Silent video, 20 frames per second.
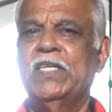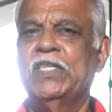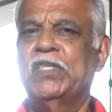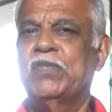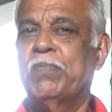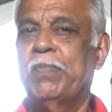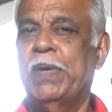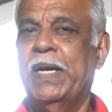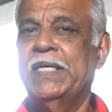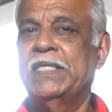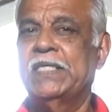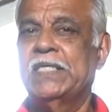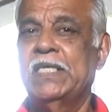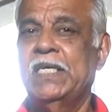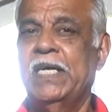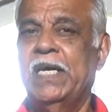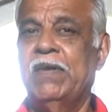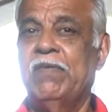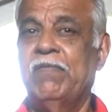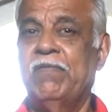
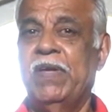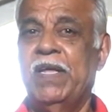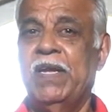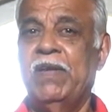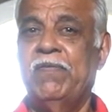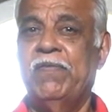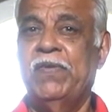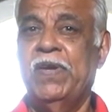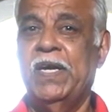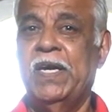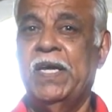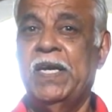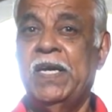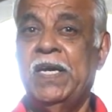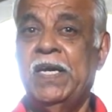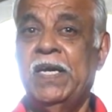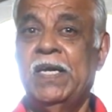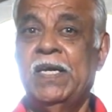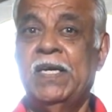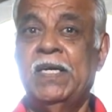spicy and very
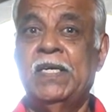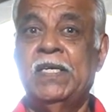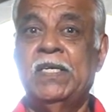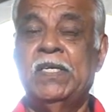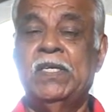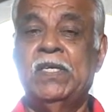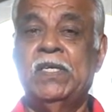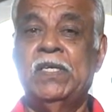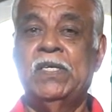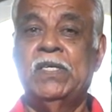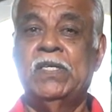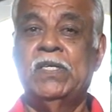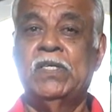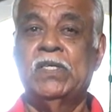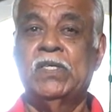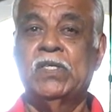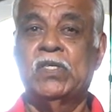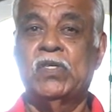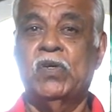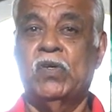fiery
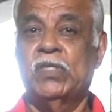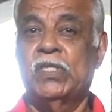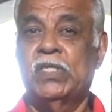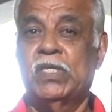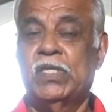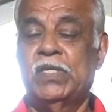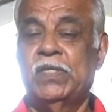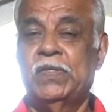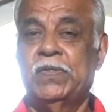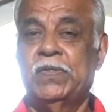sauce,